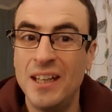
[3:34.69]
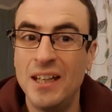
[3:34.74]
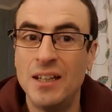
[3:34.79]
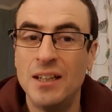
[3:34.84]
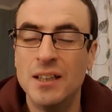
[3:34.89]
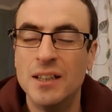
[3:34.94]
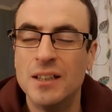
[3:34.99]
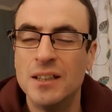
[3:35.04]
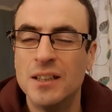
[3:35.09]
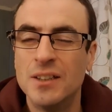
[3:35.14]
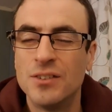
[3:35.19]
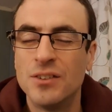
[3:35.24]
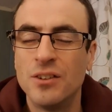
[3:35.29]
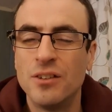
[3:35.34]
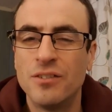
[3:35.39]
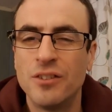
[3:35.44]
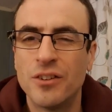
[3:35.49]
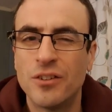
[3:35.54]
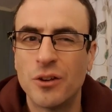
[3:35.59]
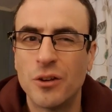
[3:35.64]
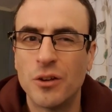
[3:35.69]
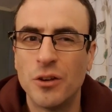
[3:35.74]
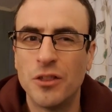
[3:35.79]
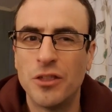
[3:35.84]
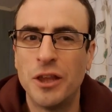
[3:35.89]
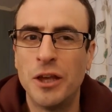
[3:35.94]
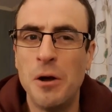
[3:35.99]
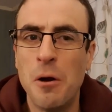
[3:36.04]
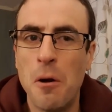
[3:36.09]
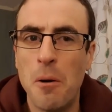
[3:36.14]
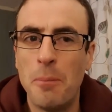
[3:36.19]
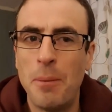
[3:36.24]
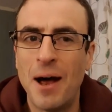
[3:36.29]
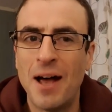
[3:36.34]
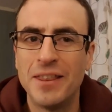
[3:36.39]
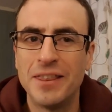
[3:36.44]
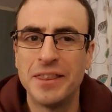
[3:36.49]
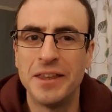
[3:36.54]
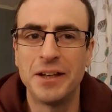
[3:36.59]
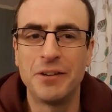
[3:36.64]
I don't know if that's a good thing or a
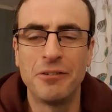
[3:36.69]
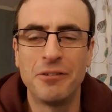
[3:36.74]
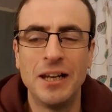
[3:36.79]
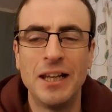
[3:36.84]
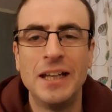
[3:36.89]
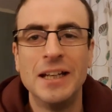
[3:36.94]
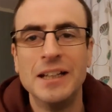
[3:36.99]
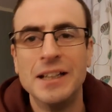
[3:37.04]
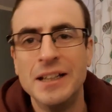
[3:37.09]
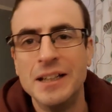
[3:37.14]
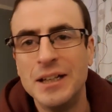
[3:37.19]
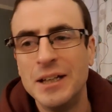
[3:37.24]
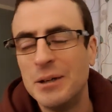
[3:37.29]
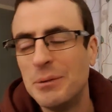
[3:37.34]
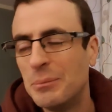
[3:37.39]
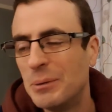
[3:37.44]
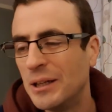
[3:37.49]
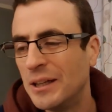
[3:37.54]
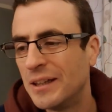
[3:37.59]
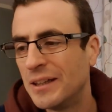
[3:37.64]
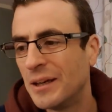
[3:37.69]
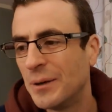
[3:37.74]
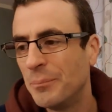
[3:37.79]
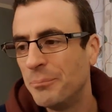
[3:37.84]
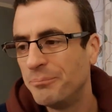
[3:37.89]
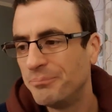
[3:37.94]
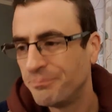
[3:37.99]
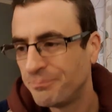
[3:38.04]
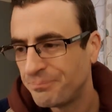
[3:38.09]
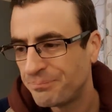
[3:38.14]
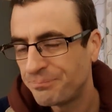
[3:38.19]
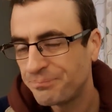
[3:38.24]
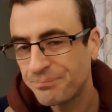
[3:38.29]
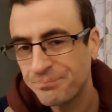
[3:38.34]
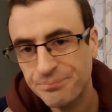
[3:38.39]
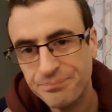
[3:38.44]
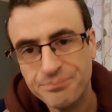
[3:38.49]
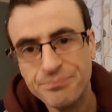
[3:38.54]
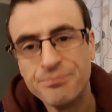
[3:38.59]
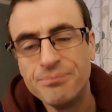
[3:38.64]
bad thing really, but
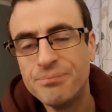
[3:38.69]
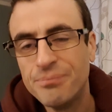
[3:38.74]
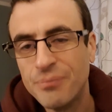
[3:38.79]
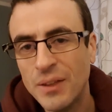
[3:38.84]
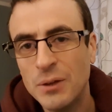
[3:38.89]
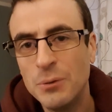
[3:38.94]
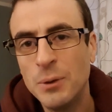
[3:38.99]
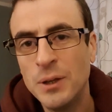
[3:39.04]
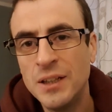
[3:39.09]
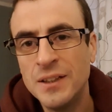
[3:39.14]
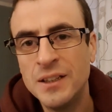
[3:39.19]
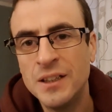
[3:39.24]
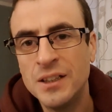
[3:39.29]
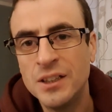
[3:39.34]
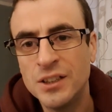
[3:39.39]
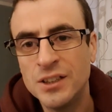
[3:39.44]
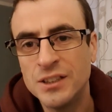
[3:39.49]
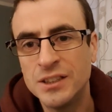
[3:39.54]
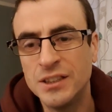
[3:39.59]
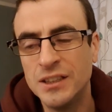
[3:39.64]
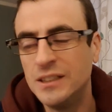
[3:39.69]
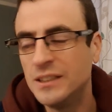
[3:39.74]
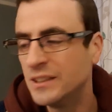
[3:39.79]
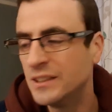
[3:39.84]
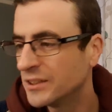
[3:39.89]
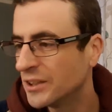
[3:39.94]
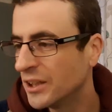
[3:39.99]
it went in there nice and easy,